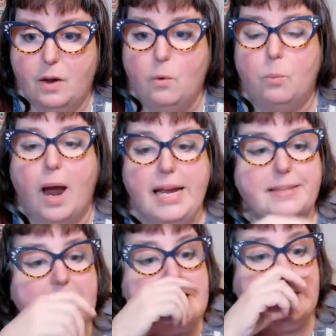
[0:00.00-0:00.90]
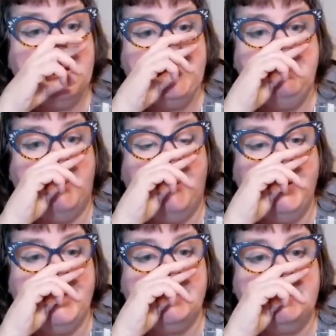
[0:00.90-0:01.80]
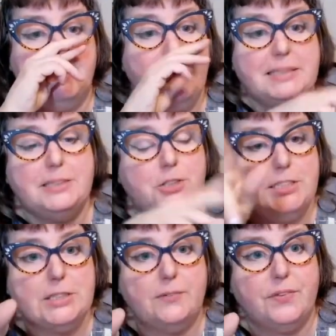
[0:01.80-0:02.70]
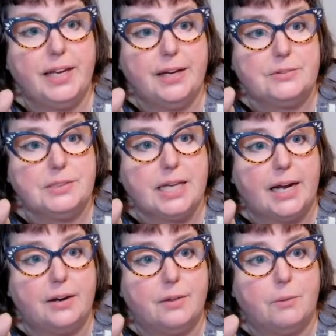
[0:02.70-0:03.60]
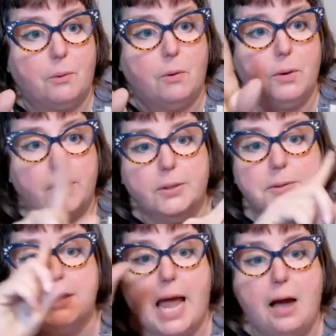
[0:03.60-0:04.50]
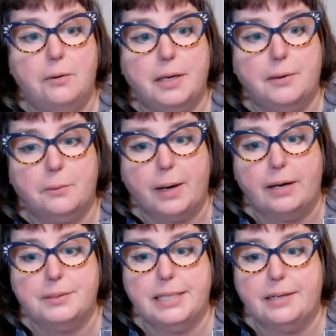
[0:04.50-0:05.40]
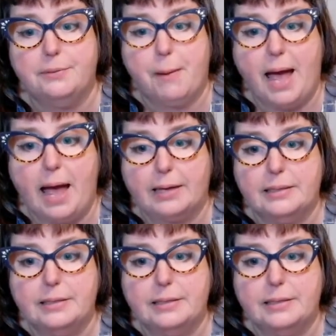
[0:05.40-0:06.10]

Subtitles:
Right? That's a good point. The message is on the outside of the roll. It goes out and around and back.